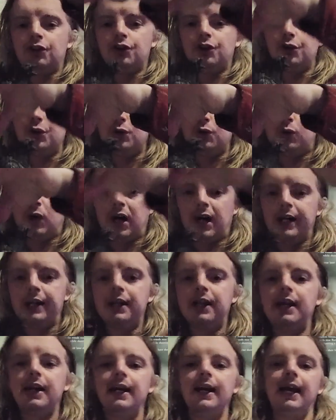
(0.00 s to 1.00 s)
new
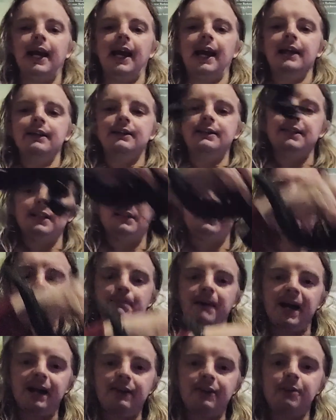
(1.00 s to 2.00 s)
one, and send
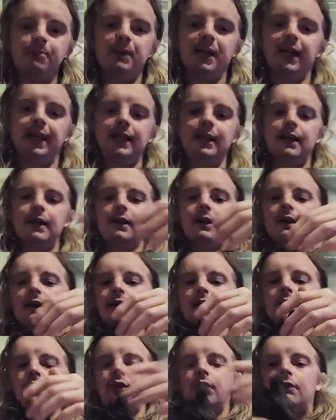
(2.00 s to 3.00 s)
it back to me
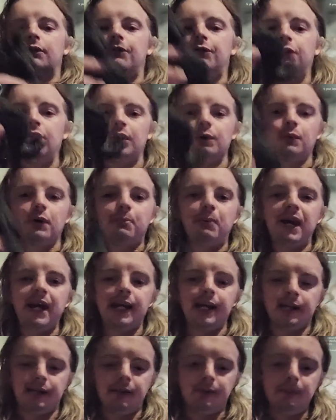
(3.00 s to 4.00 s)
fully
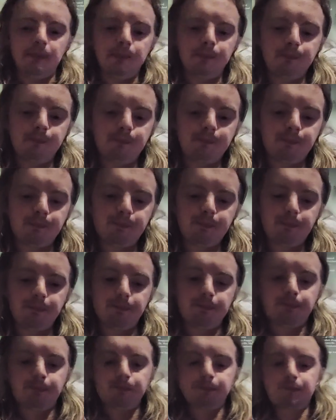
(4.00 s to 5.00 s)
repaired.
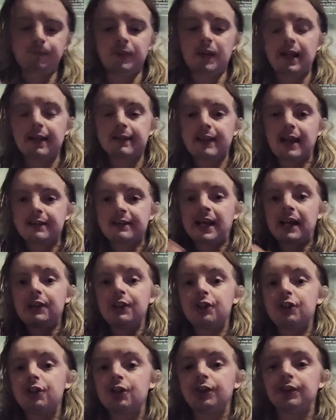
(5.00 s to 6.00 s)
That's how
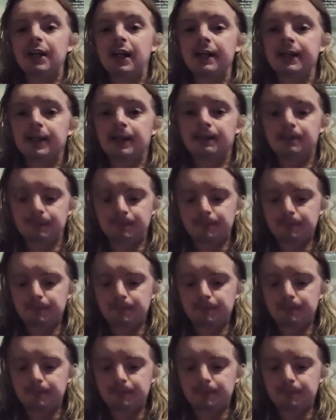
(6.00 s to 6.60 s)
they should have done it.